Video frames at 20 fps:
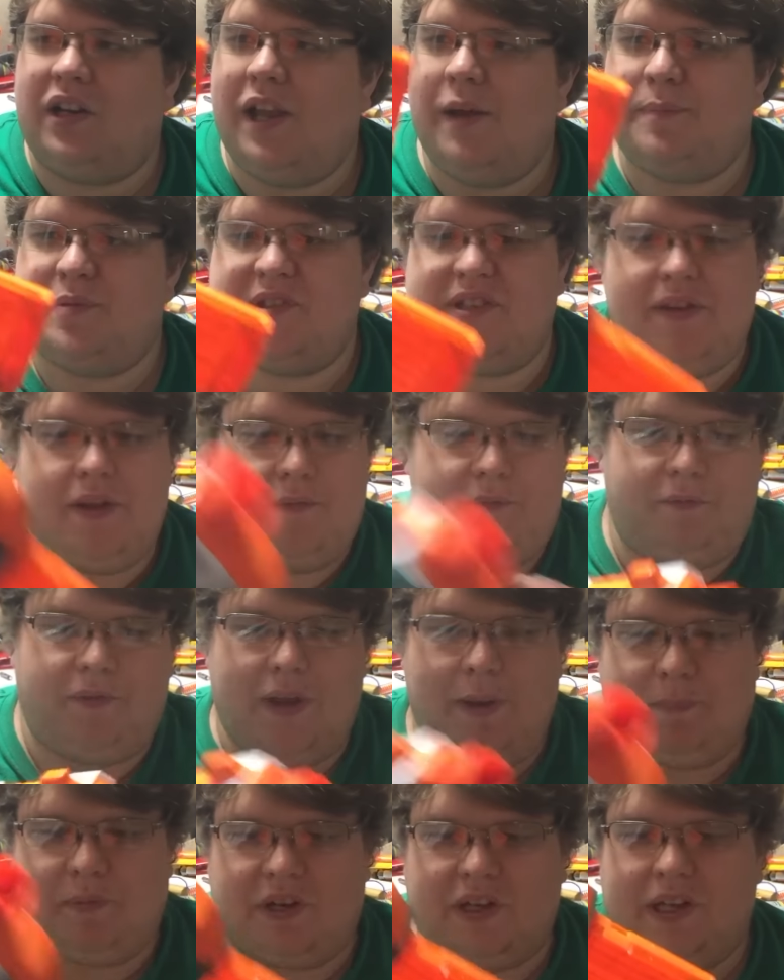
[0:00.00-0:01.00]
clips and the
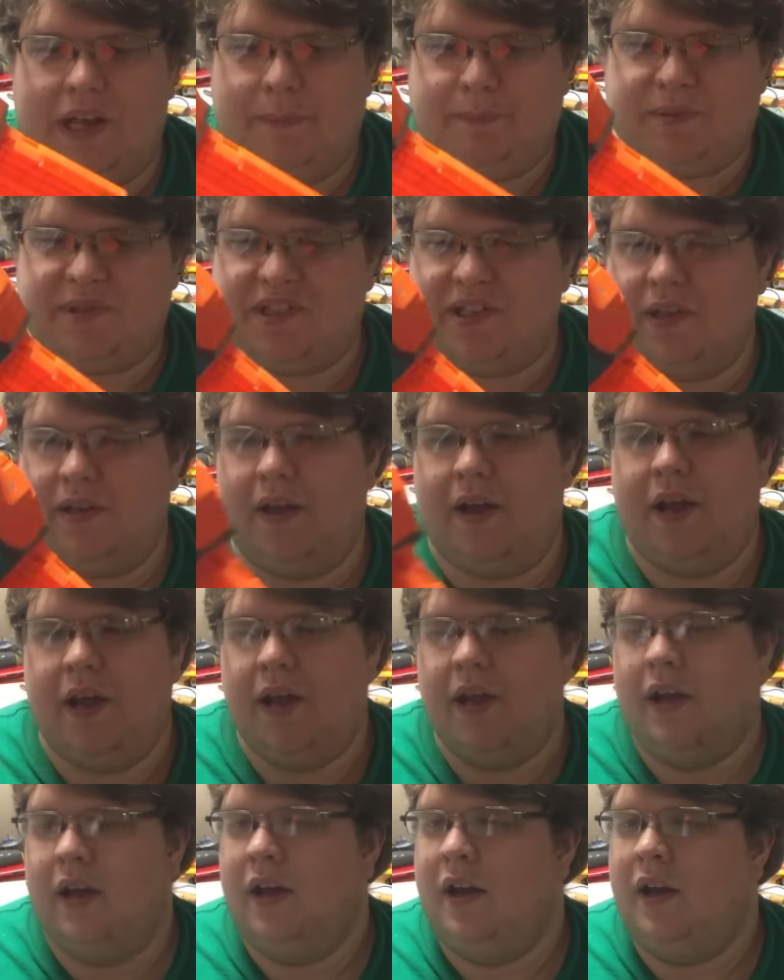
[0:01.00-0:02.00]
flip clips and the...
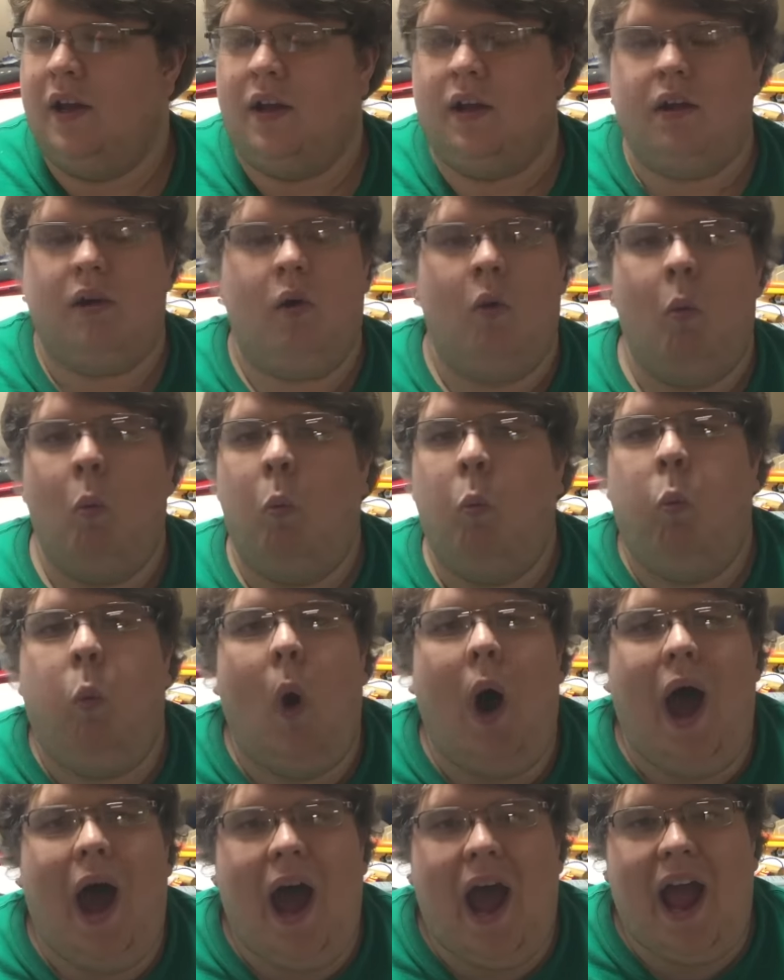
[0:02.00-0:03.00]

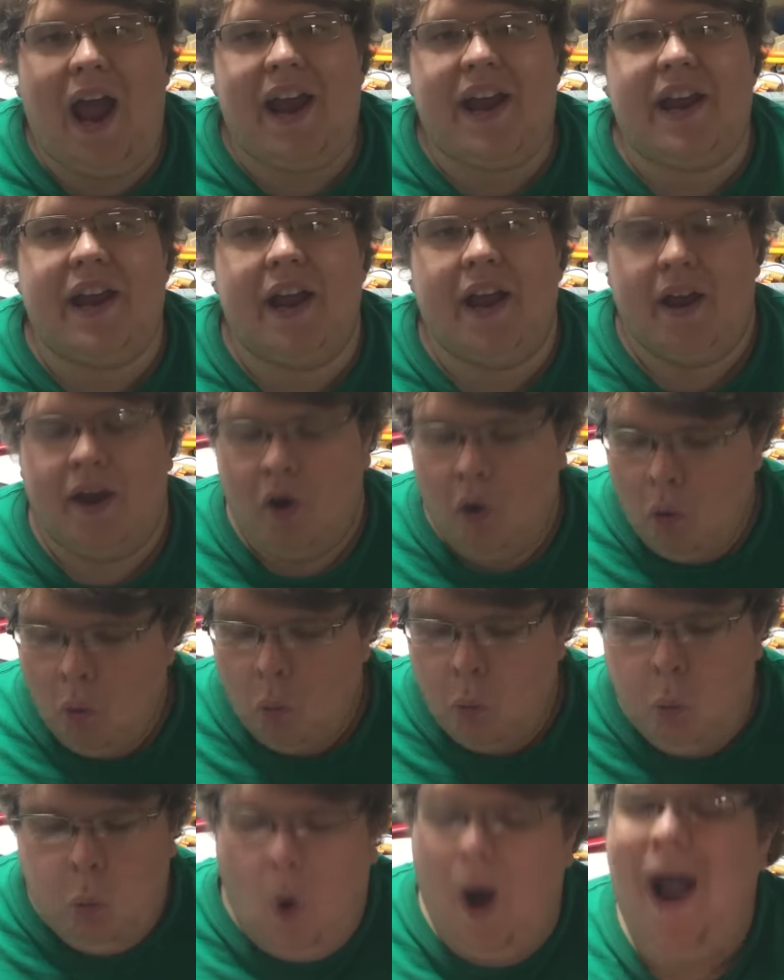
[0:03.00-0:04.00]
Why?
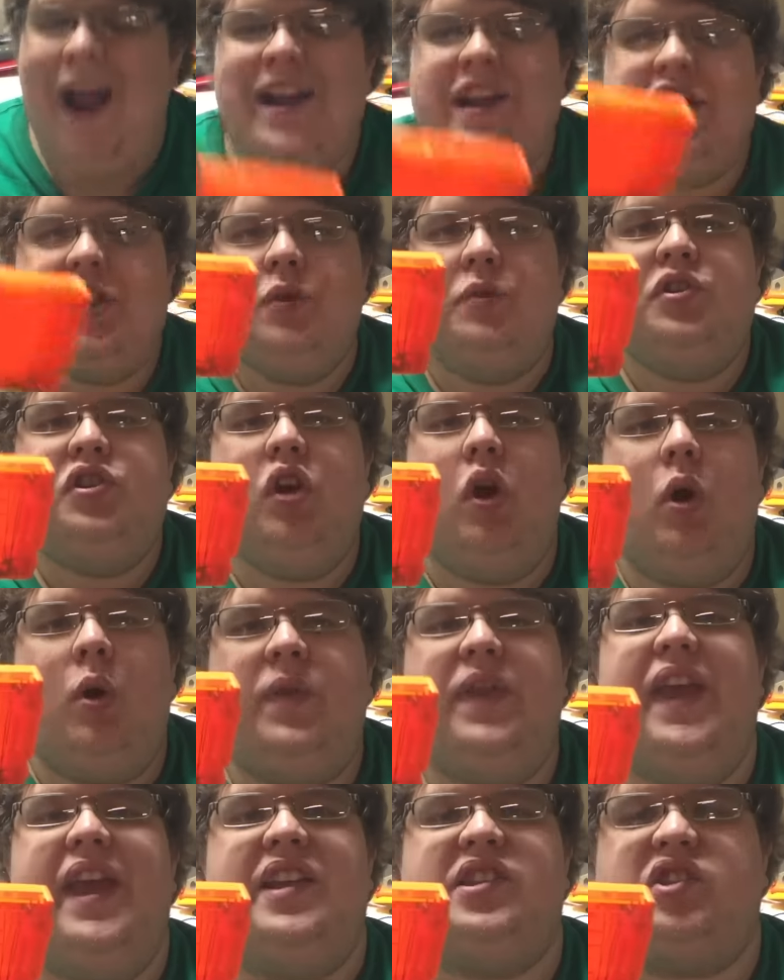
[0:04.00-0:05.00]
Why do you
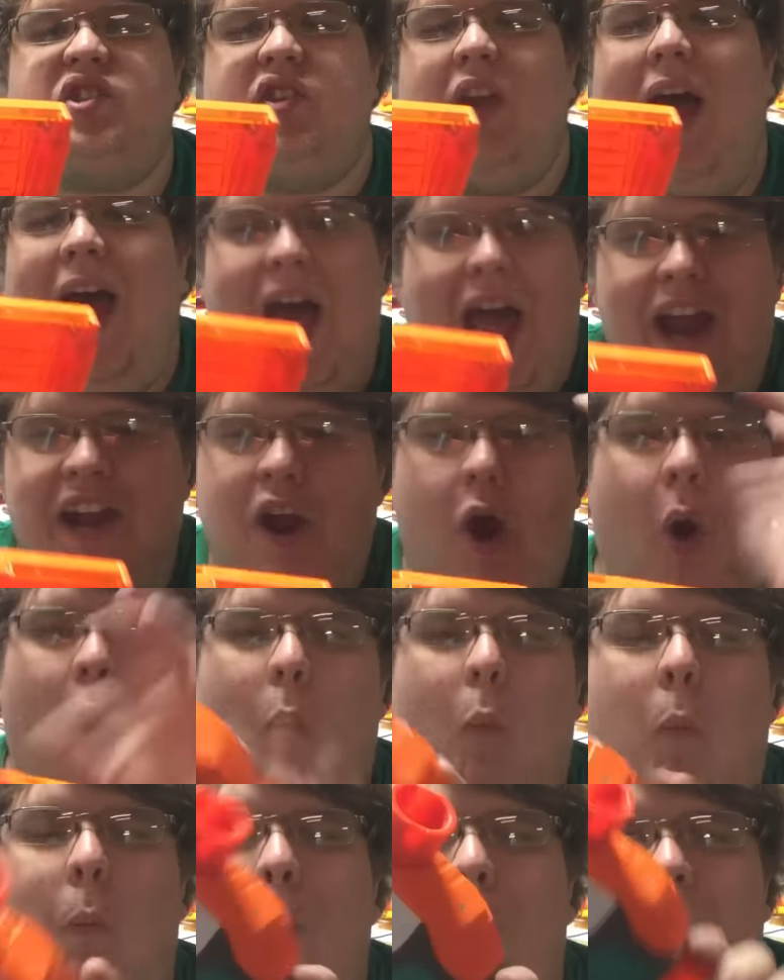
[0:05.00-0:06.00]
do this? I
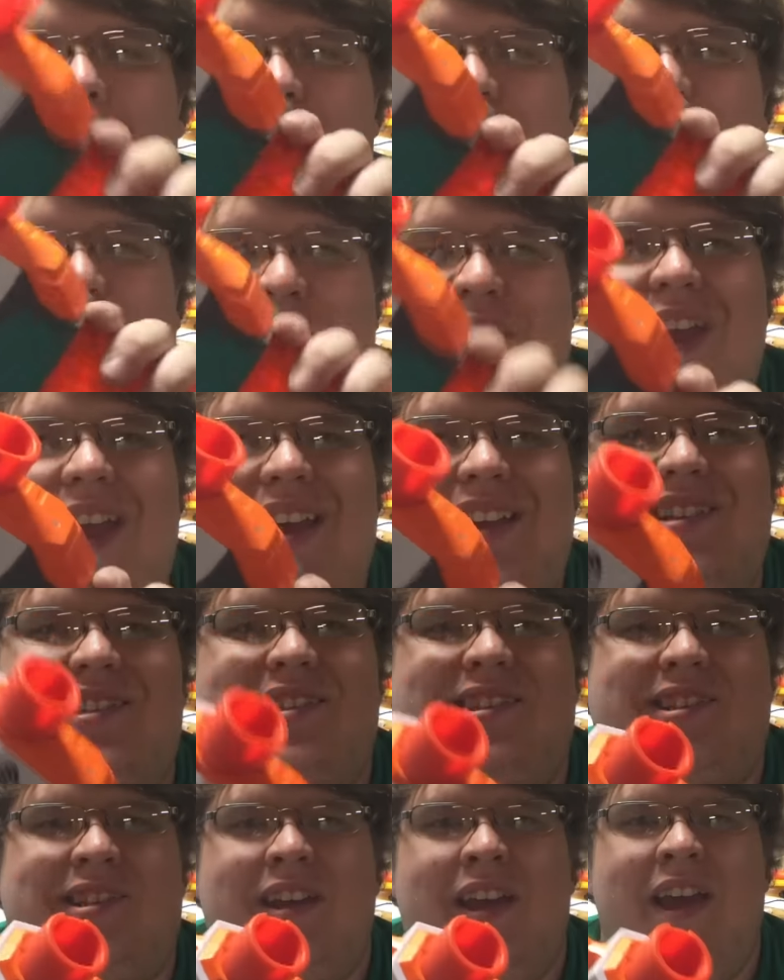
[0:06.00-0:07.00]
don't want
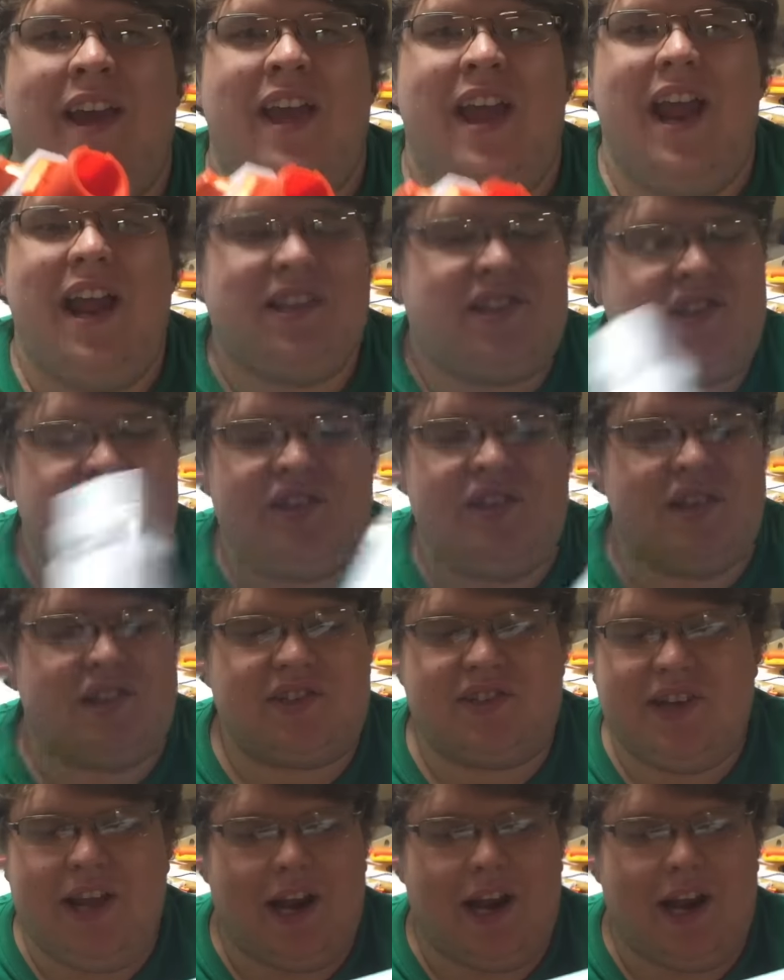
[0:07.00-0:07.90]
this. It's just